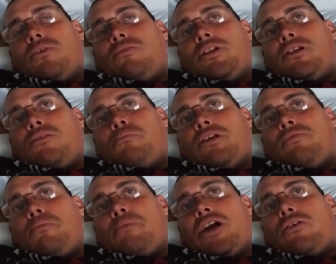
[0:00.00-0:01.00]
over the little bit of
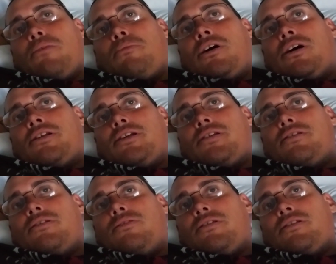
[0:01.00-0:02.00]
a battery box that's
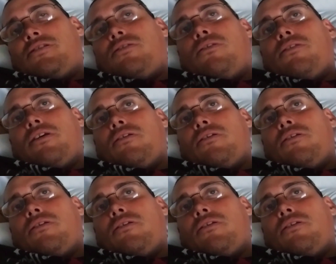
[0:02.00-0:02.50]
still installed